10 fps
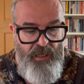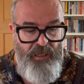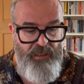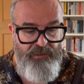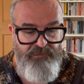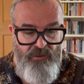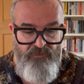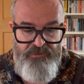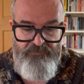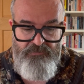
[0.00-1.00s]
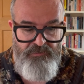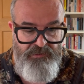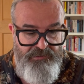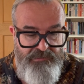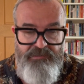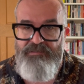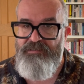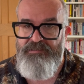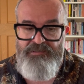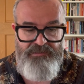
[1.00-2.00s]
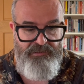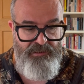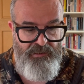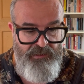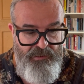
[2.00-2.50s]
And I'll leave you with this. This is the killer.